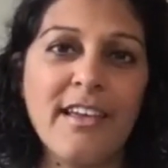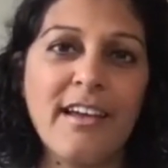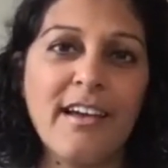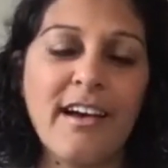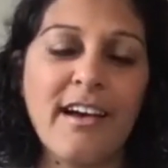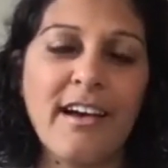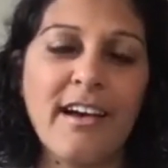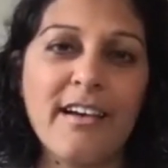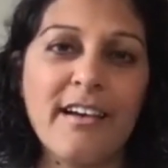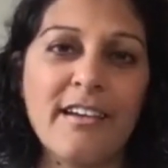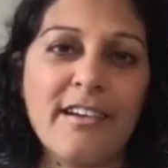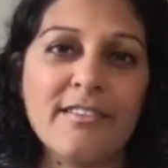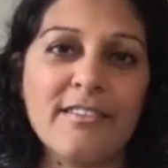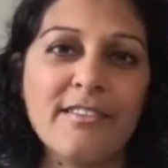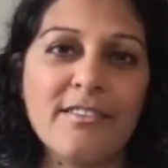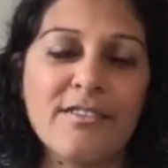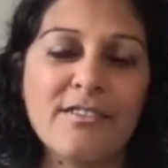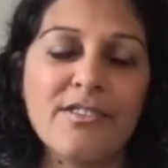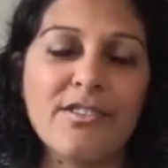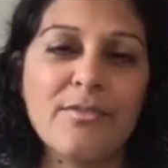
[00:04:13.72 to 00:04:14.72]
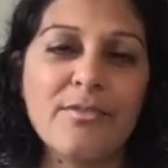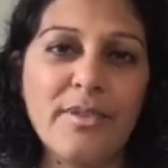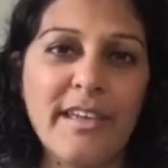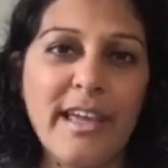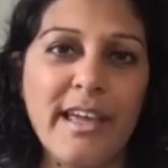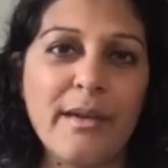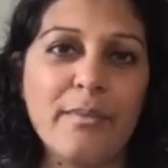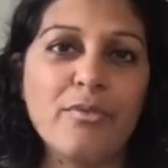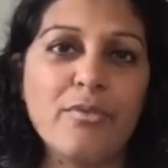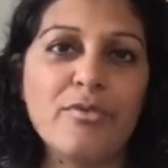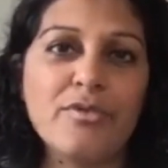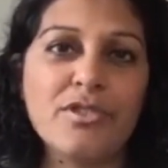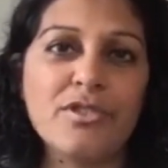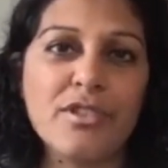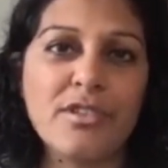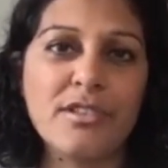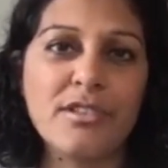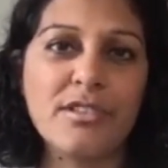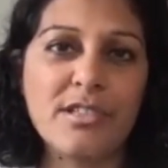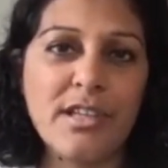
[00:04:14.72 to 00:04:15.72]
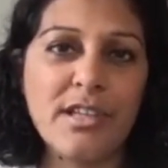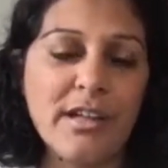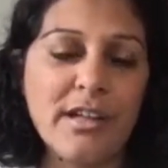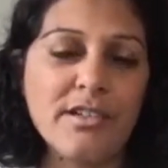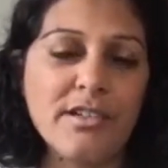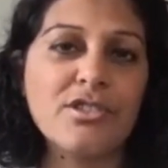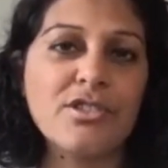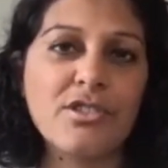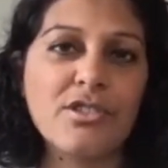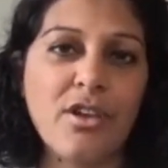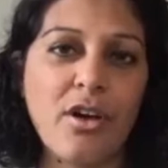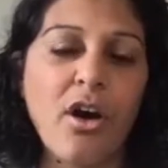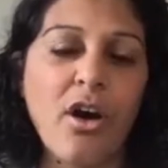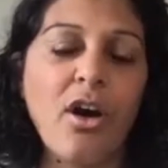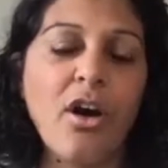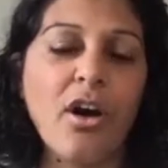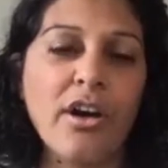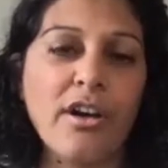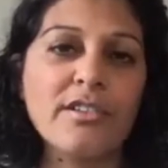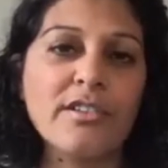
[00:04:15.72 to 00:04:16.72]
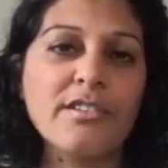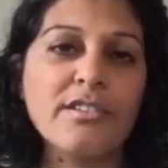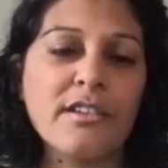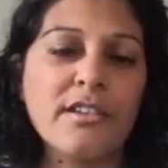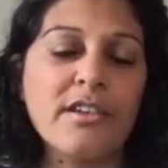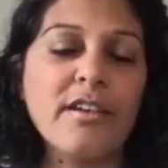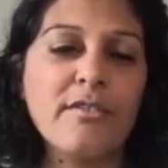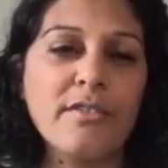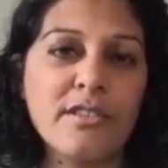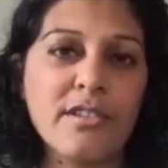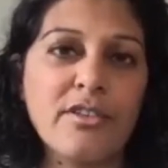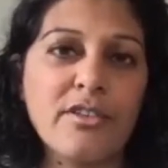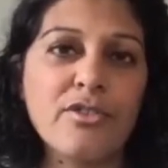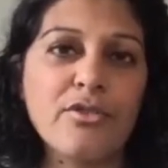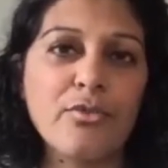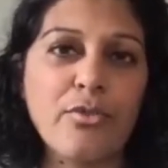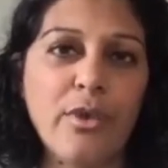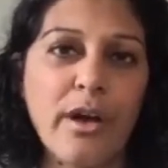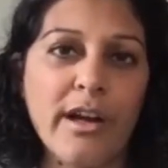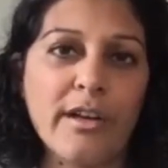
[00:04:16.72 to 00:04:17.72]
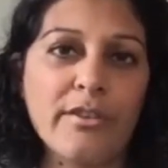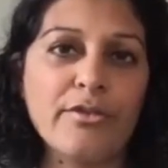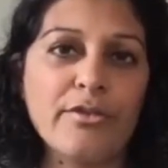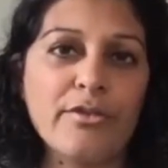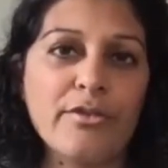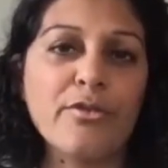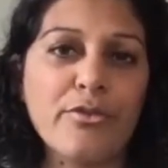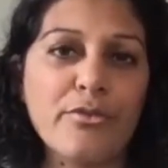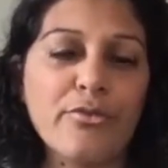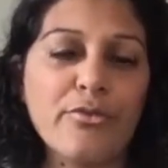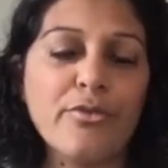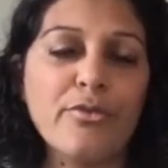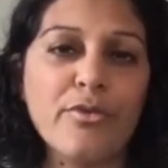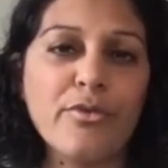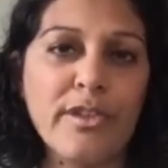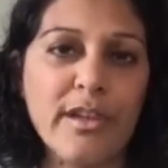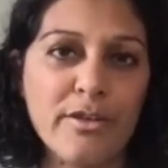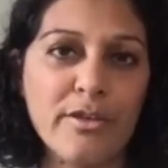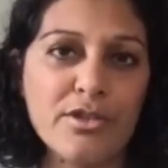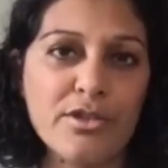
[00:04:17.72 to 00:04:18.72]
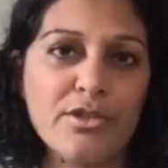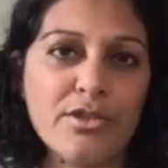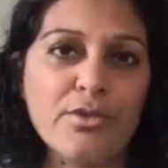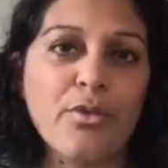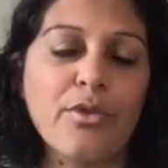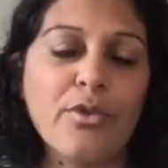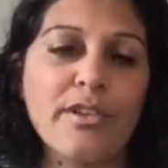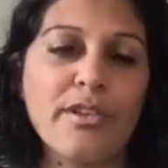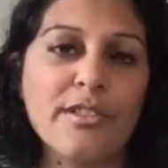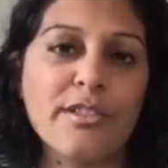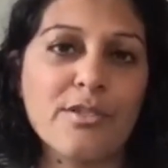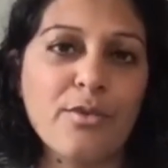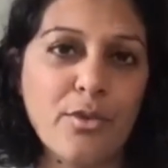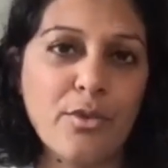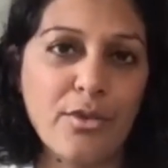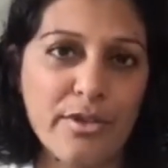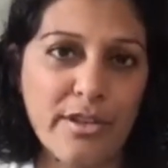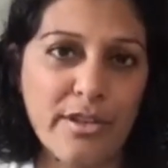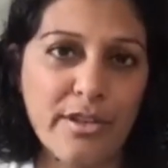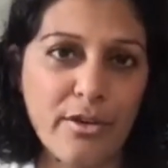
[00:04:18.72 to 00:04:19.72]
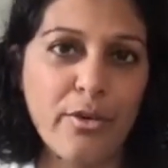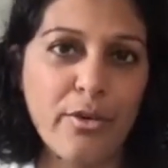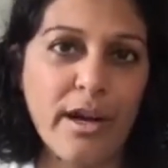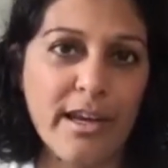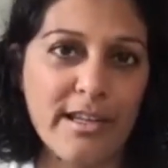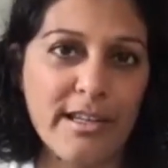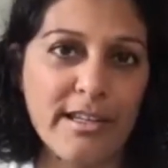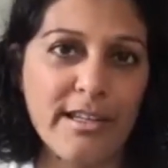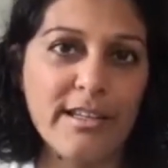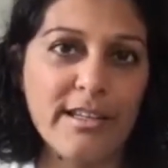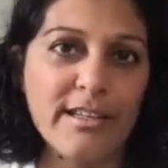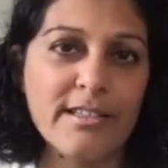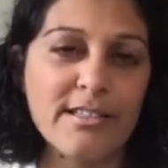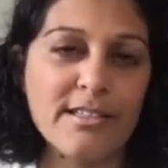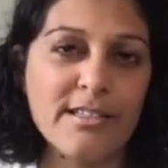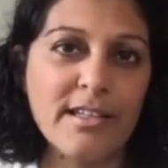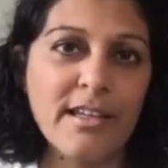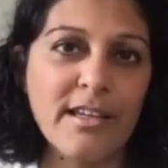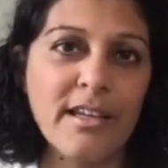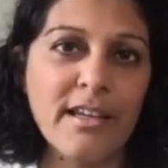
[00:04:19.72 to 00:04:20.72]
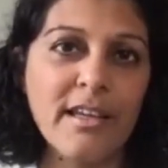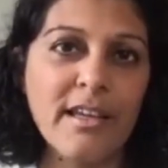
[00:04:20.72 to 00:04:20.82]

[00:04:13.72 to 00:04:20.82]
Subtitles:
to be able to touch the heart of another writer through their stories or their writings